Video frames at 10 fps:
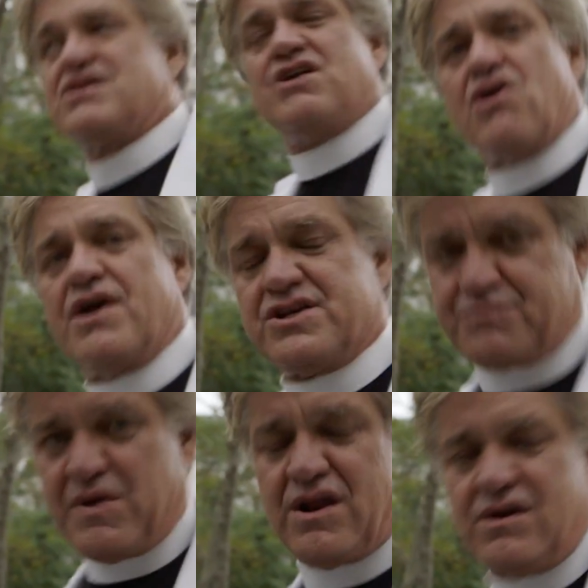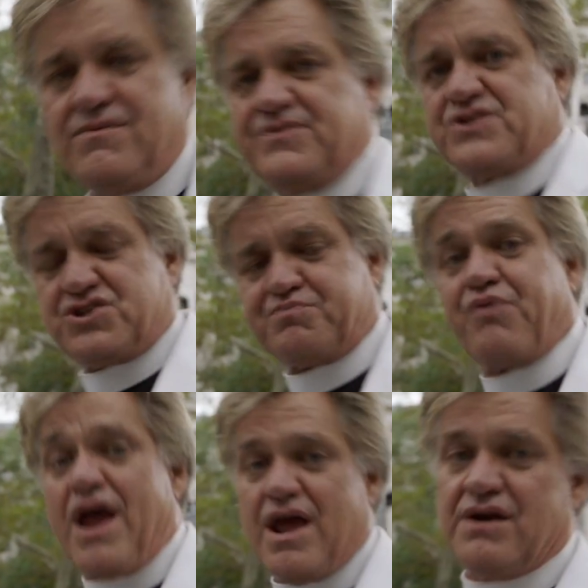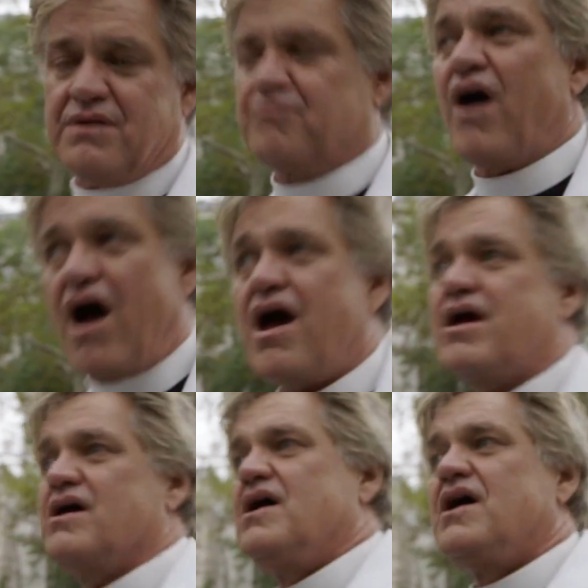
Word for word: here has been sprayed by